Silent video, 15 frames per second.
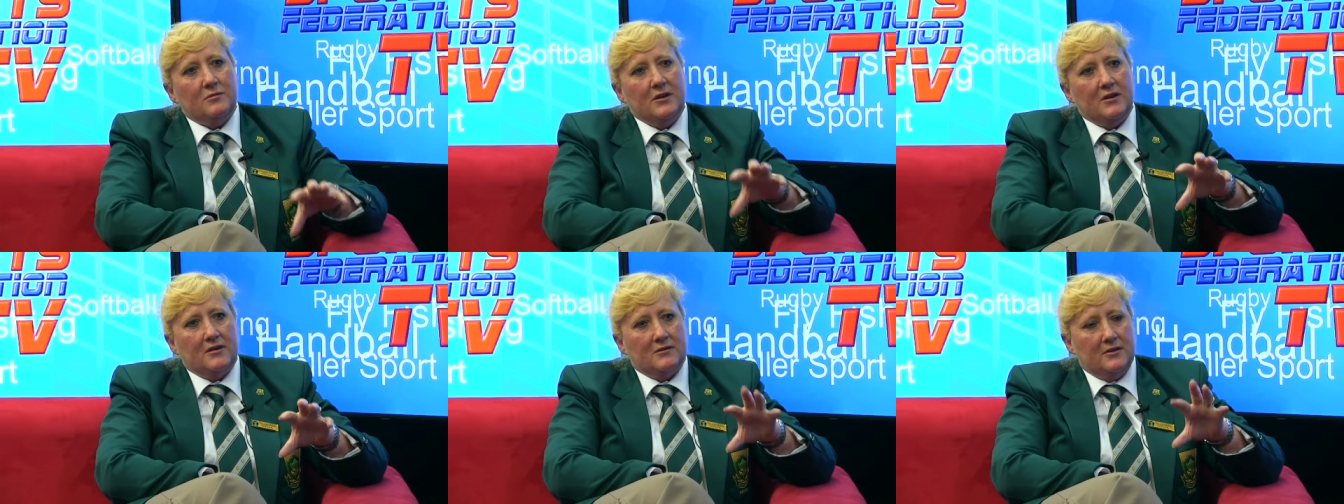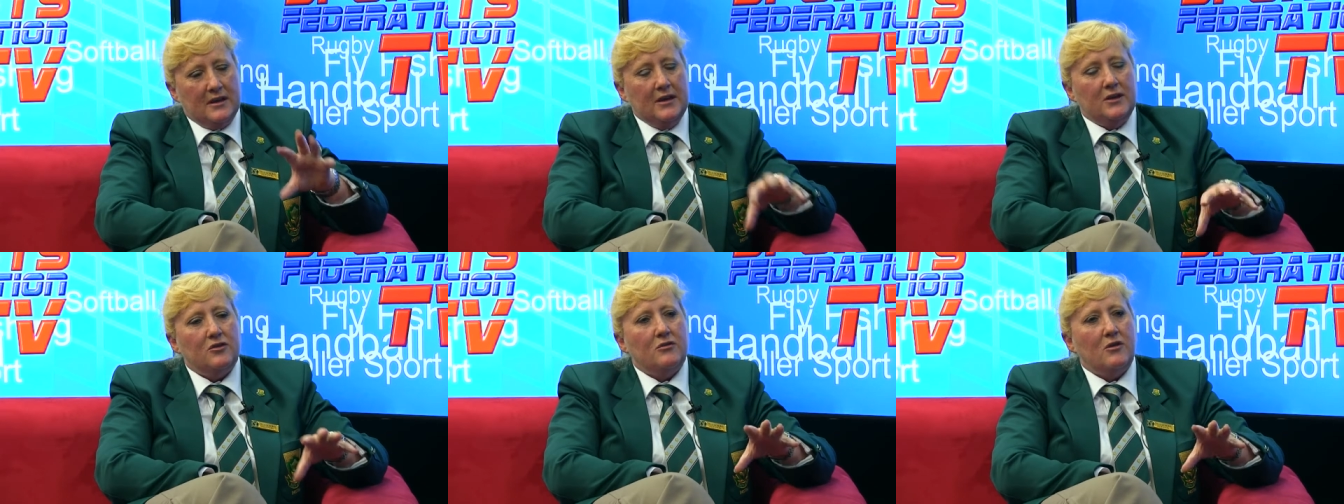to be
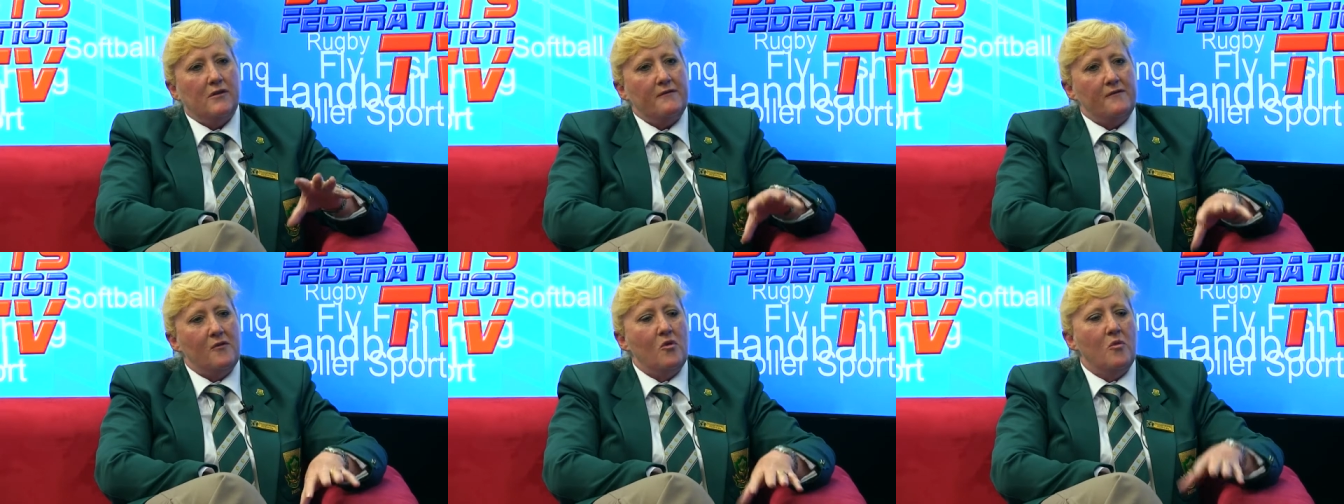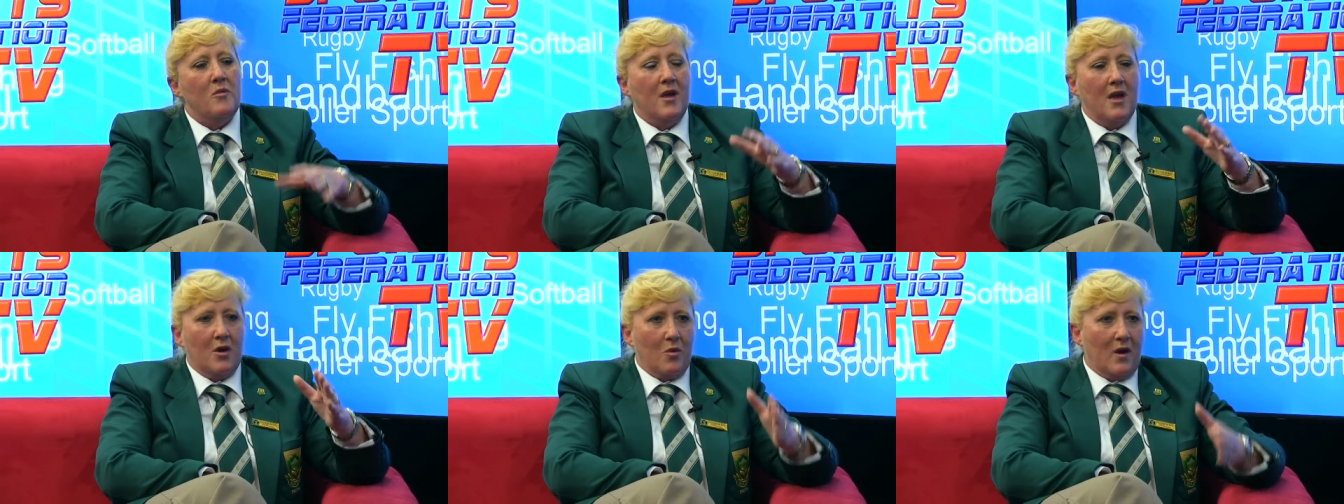need to conform
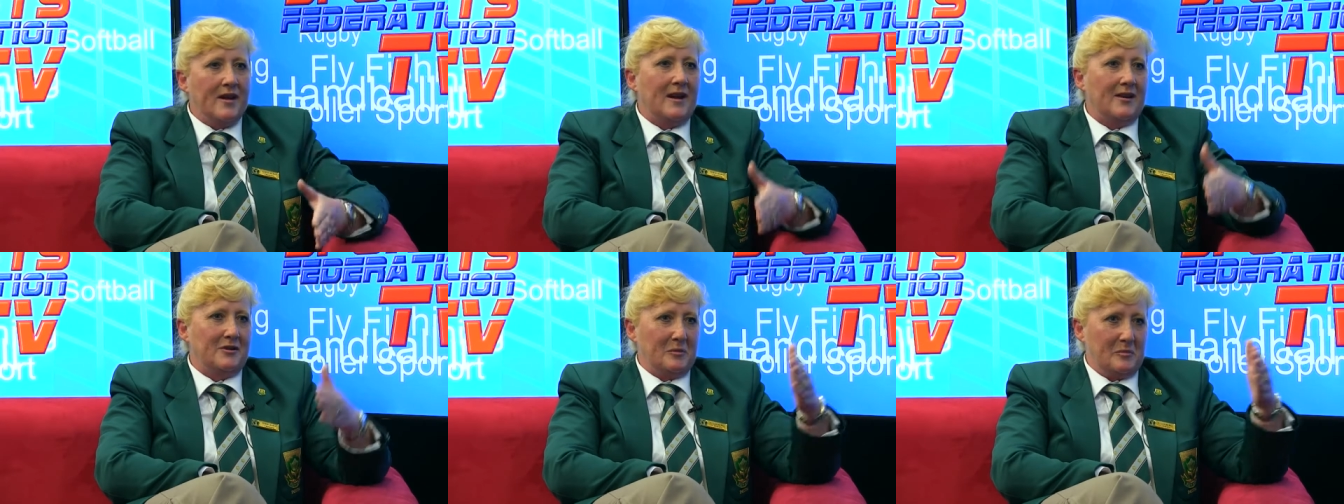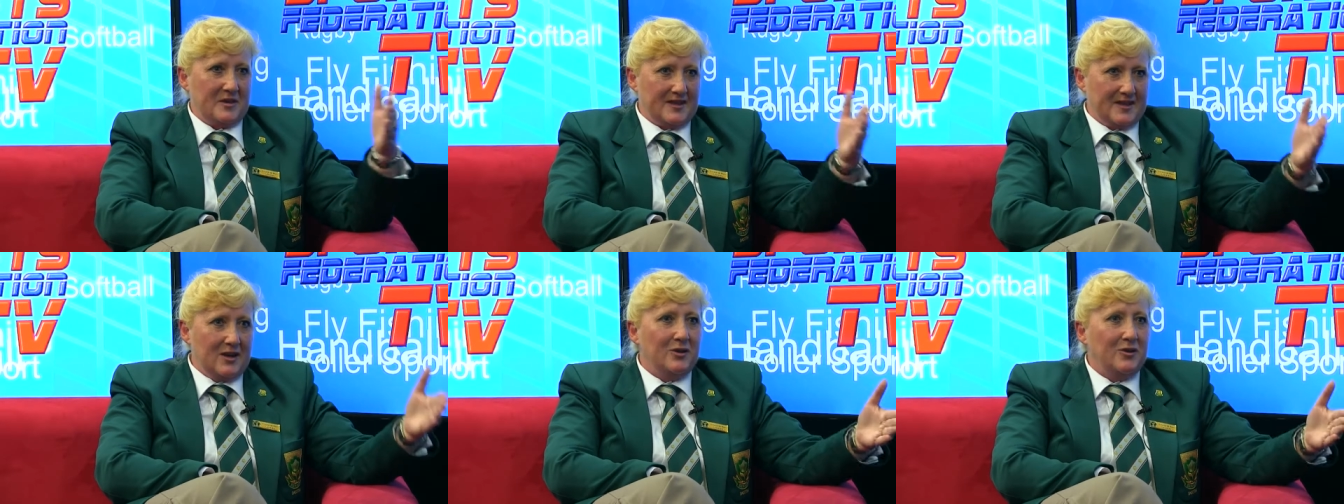
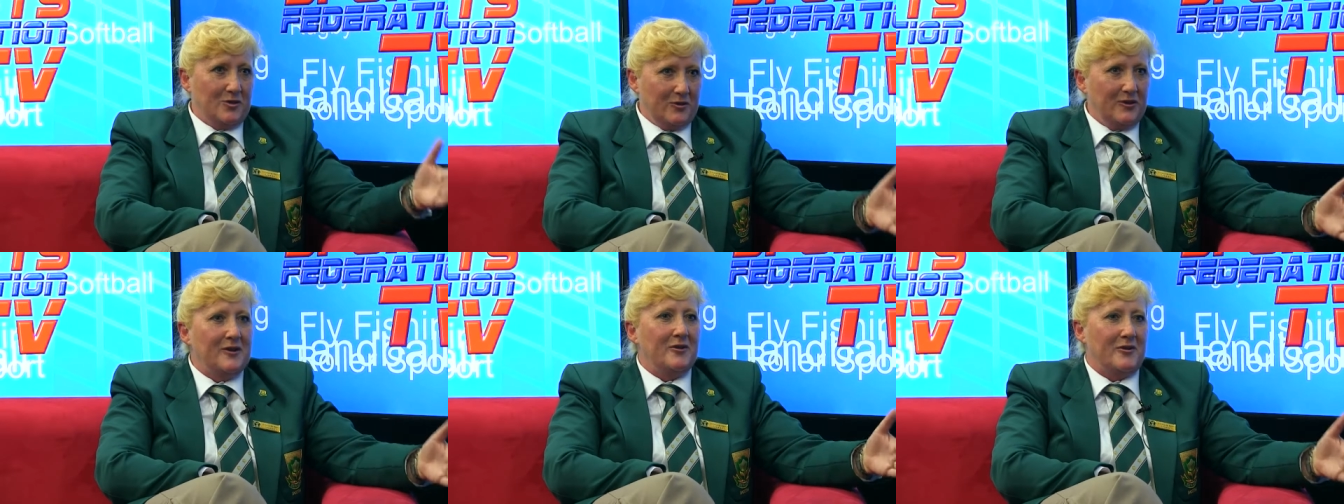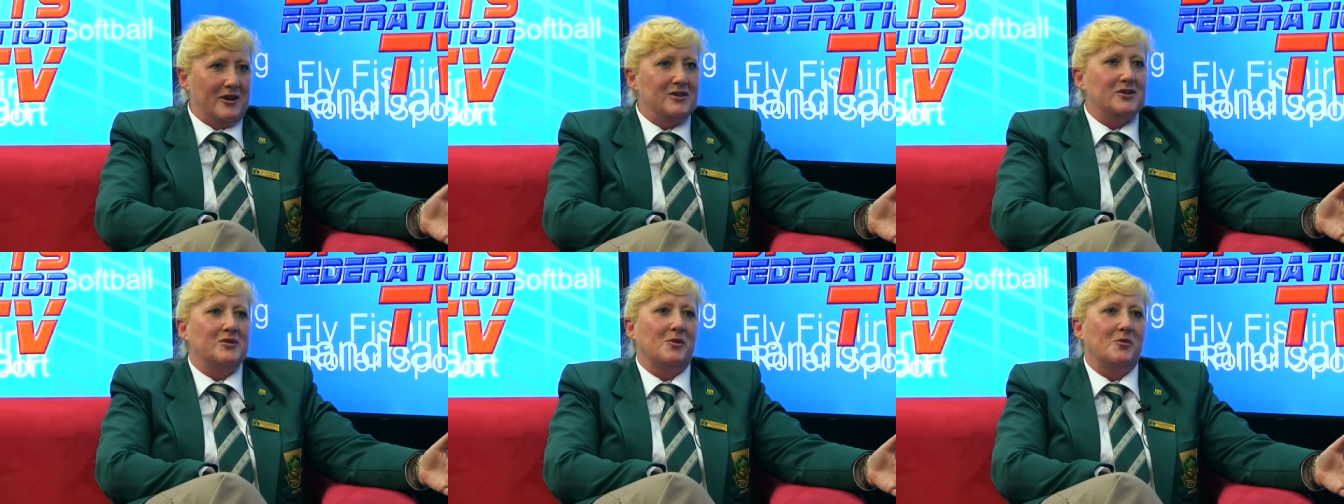100% to the
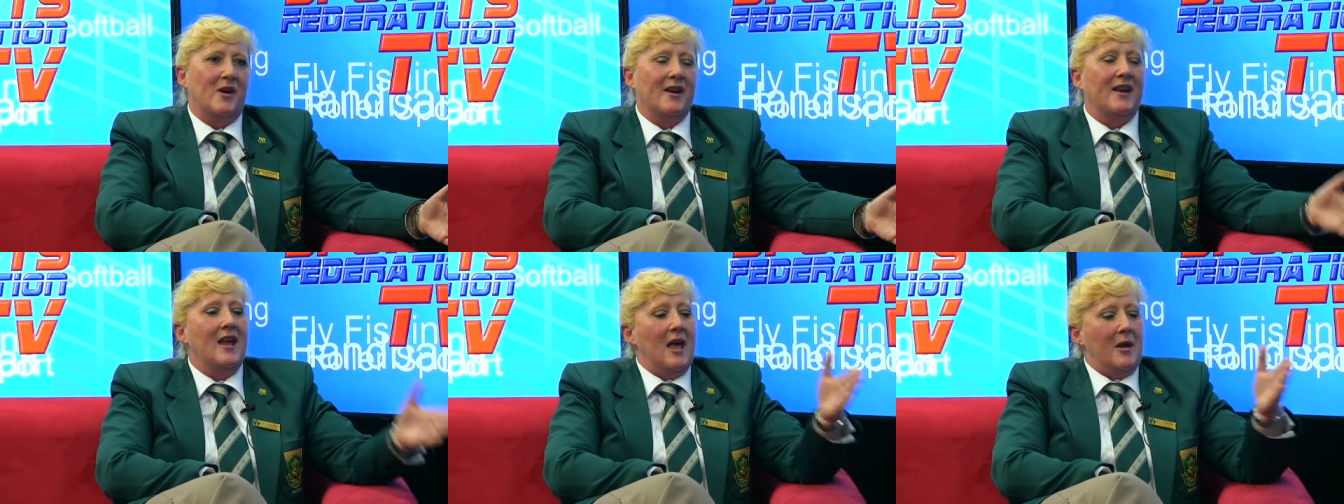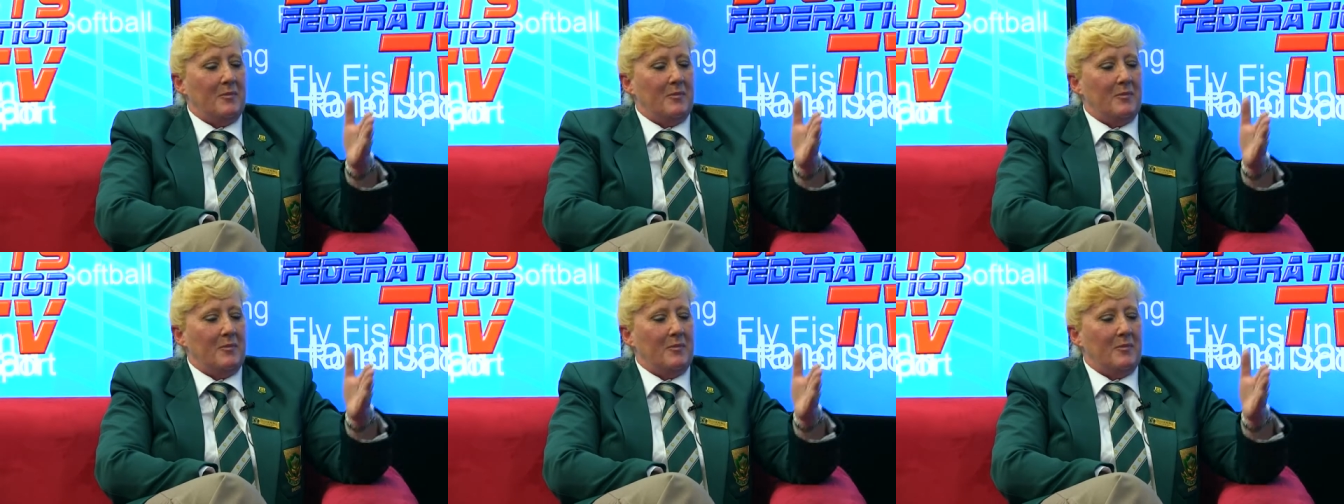original one